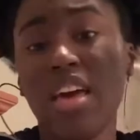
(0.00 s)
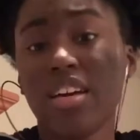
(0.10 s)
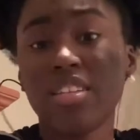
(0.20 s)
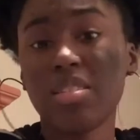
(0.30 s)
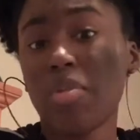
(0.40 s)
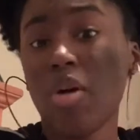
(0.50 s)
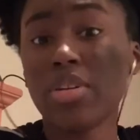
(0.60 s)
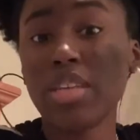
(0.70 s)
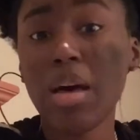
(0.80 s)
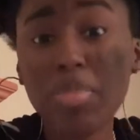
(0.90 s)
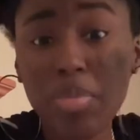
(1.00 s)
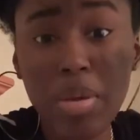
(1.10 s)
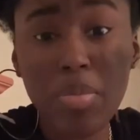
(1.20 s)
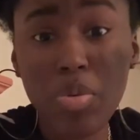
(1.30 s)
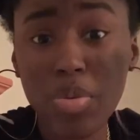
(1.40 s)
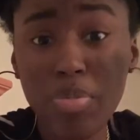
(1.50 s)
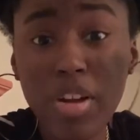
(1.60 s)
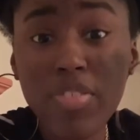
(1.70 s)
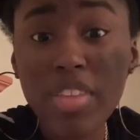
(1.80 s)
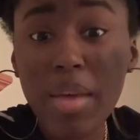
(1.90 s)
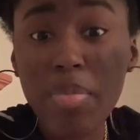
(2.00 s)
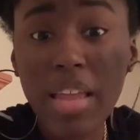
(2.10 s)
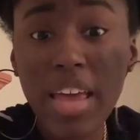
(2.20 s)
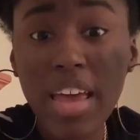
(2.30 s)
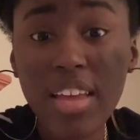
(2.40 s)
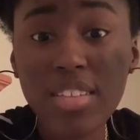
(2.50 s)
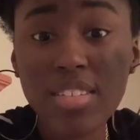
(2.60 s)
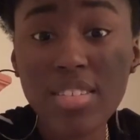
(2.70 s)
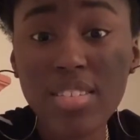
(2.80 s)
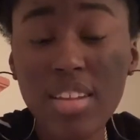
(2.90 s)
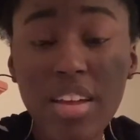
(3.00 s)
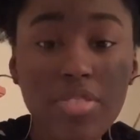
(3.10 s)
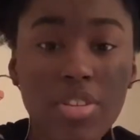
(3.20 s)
because I'm always helping people with birthday plans and stuff.